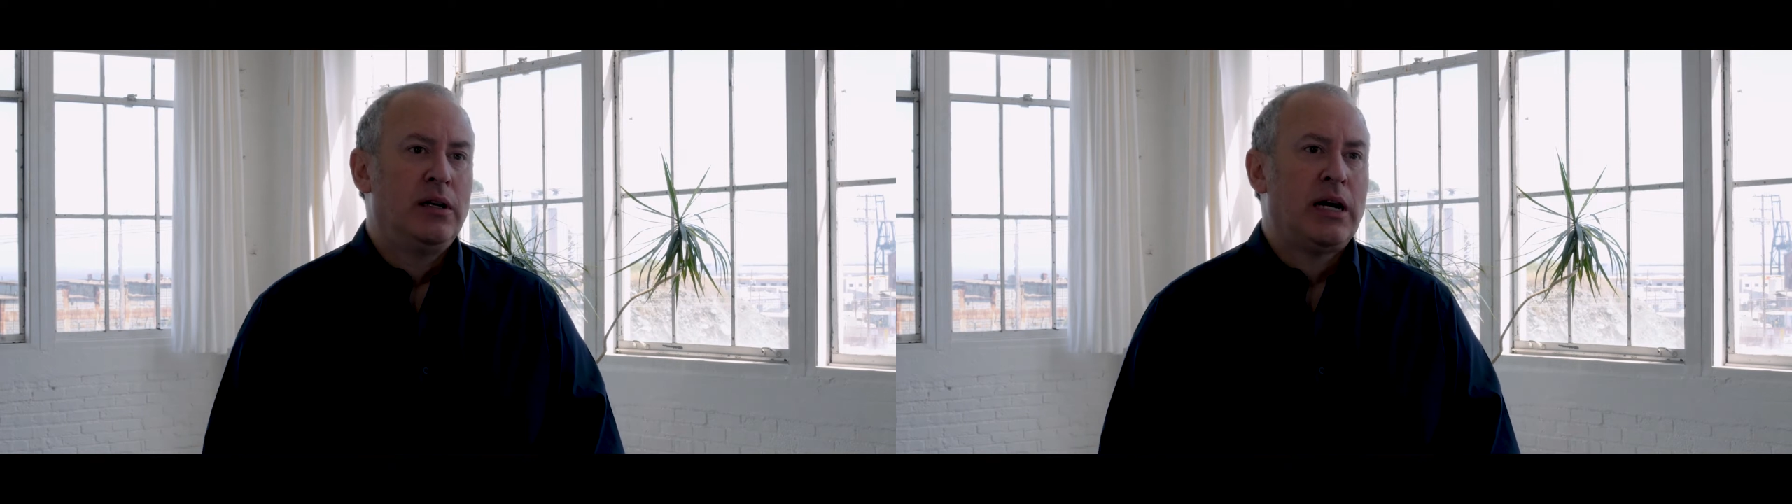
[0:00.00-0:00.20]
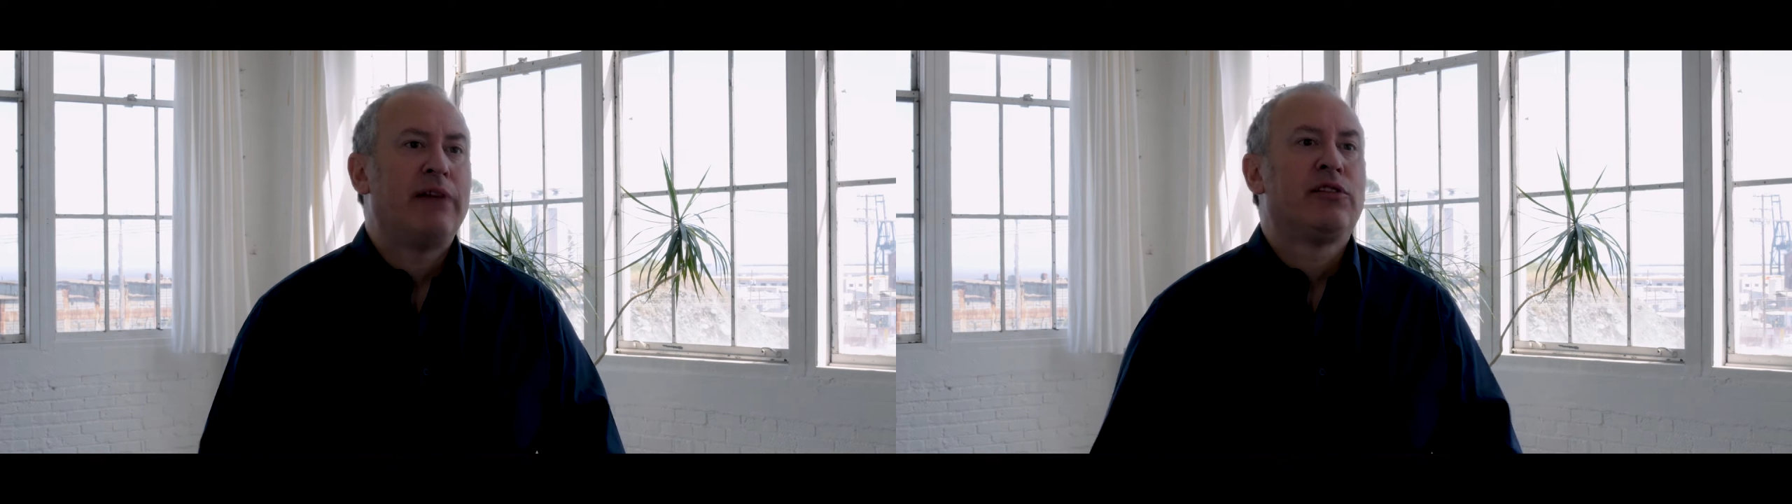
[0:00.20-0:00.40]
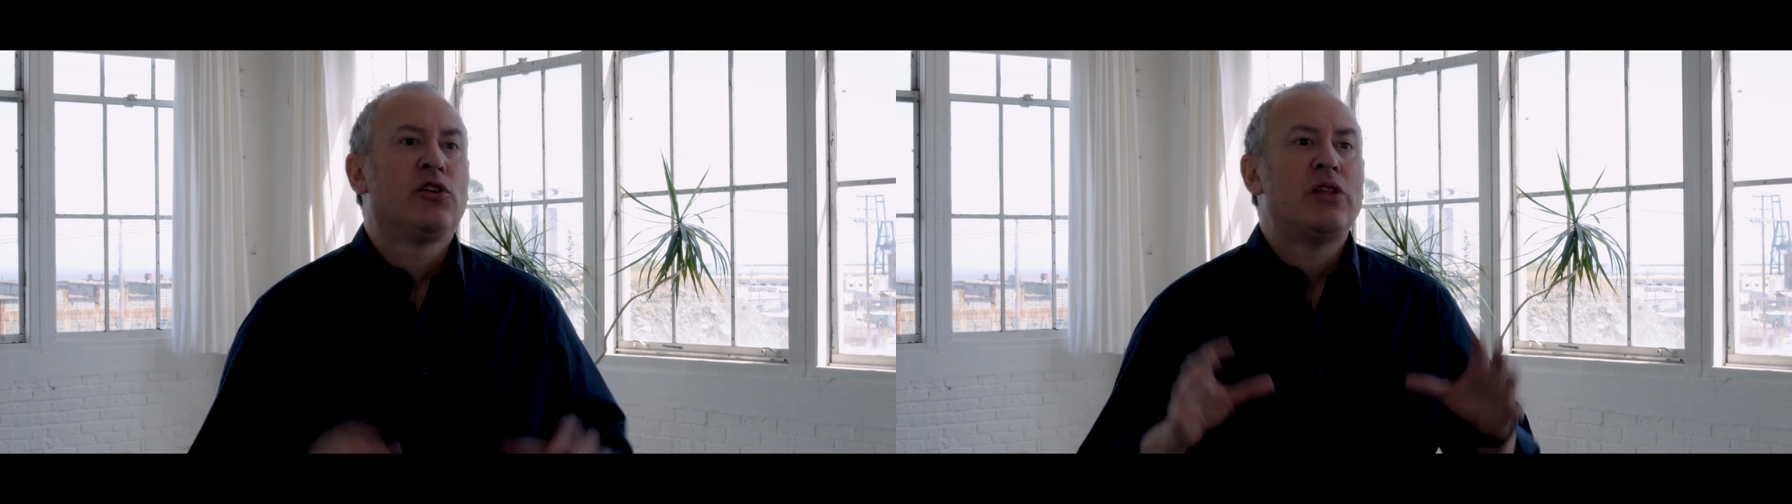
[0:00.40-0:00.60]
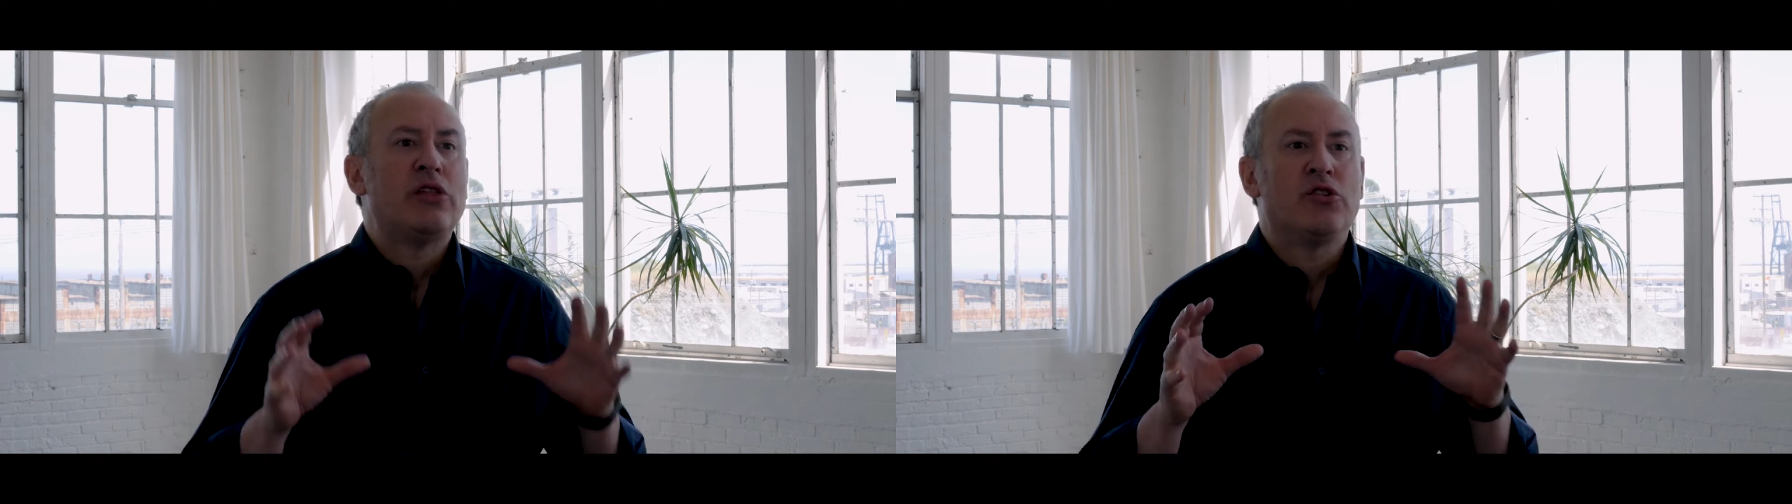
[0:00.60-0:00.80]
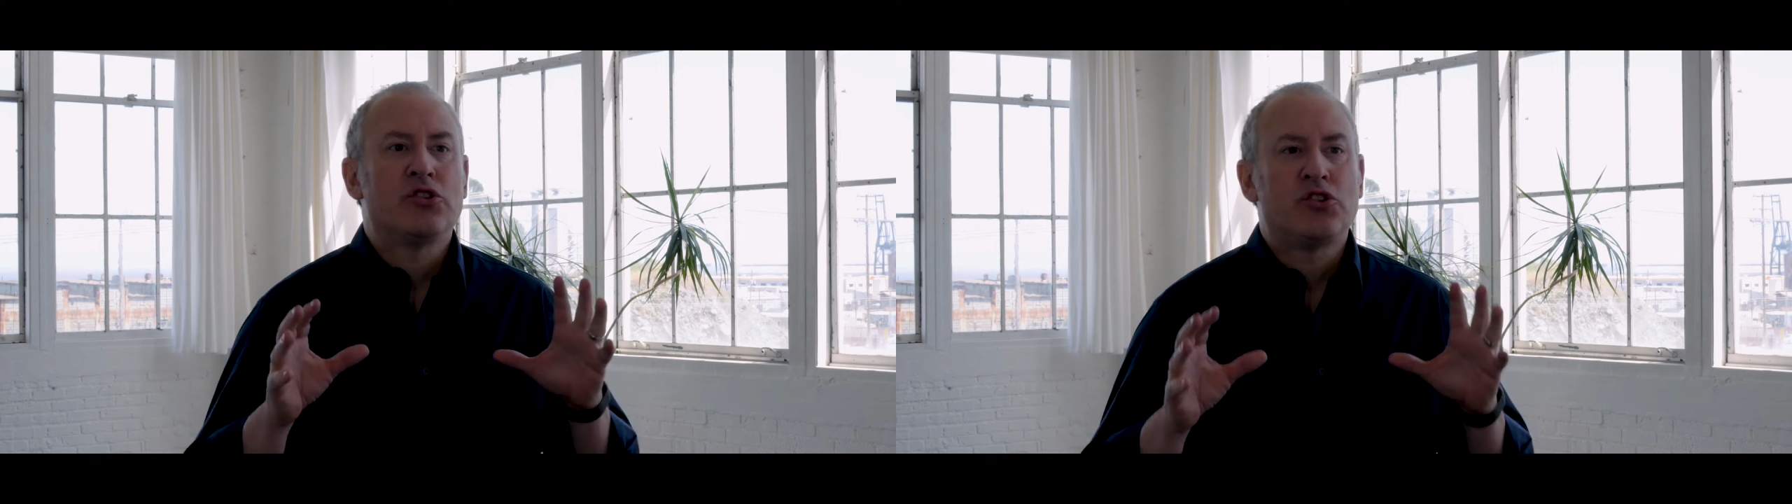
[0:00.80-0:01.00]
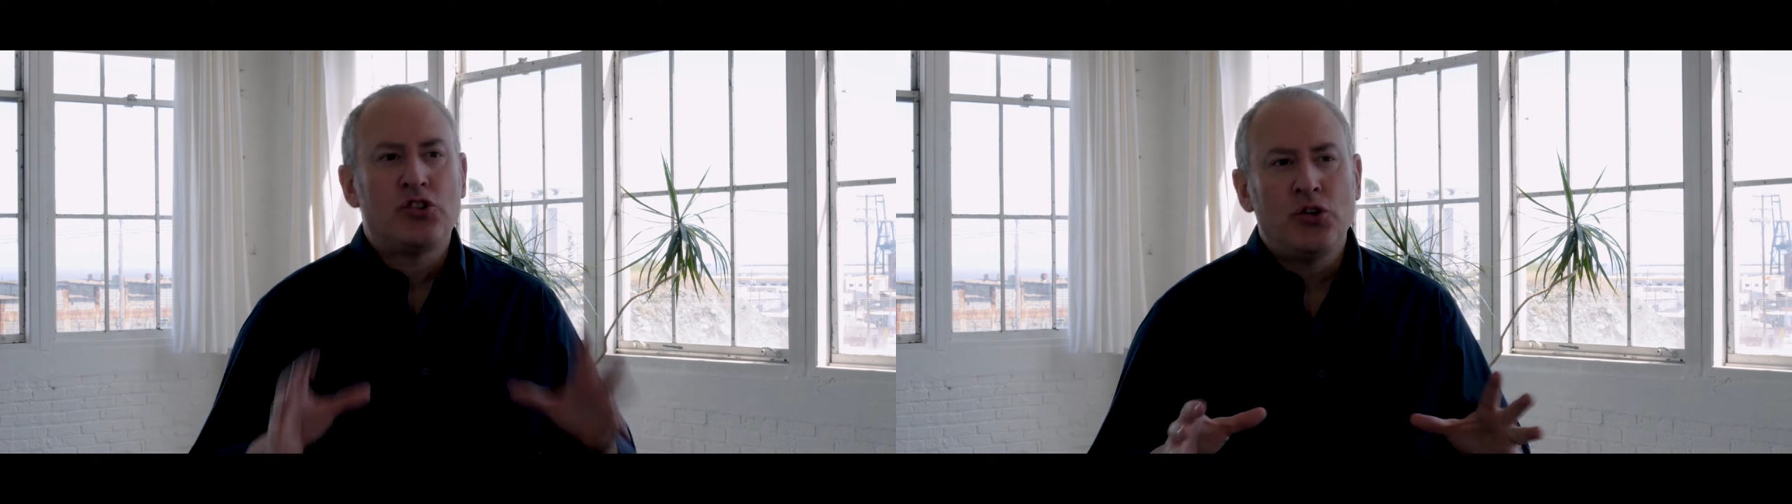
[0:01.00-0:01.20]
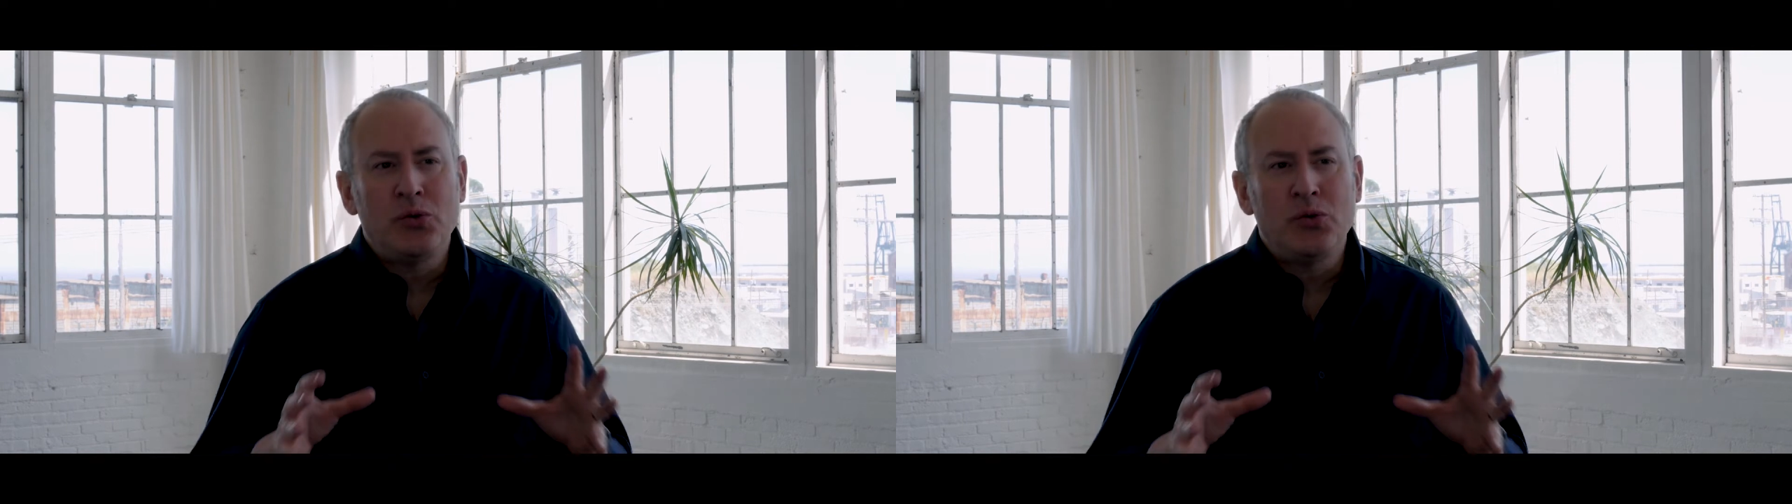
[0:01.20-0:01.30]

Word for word: I've learned that there's two